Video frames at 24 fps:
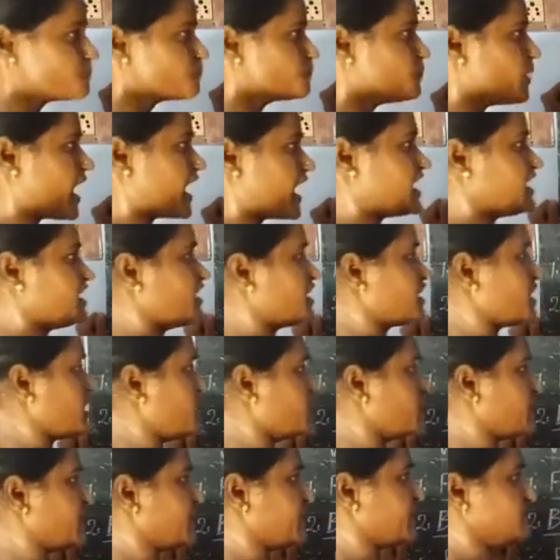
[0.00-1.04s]

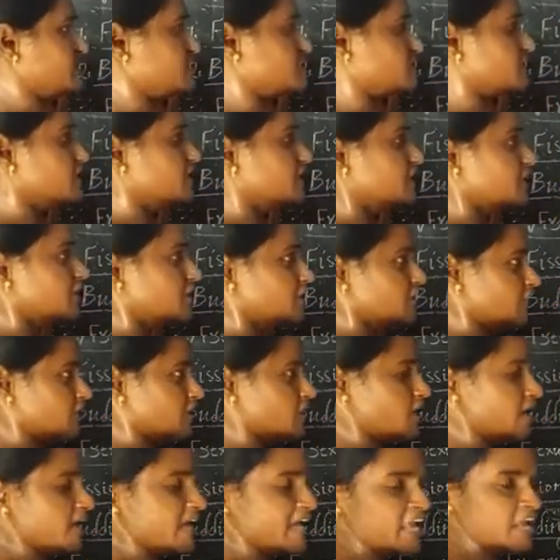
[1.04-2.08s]
Binary means
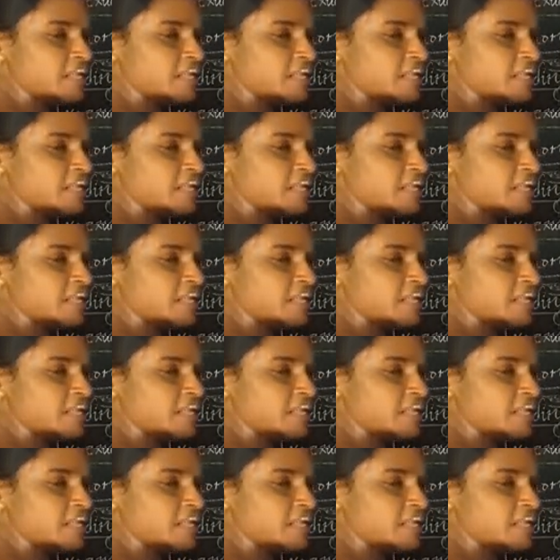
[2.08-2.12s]
here